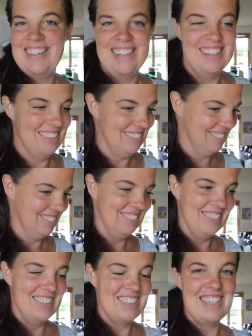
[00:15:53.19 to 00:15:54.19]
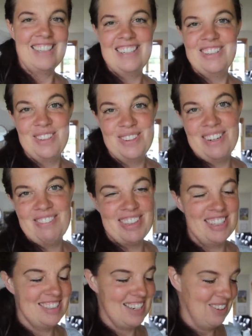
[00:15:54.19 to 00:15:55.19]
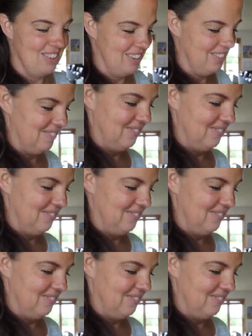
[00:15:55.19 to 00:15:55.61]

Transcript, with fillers: And then suddenly you're doing everything sourdough.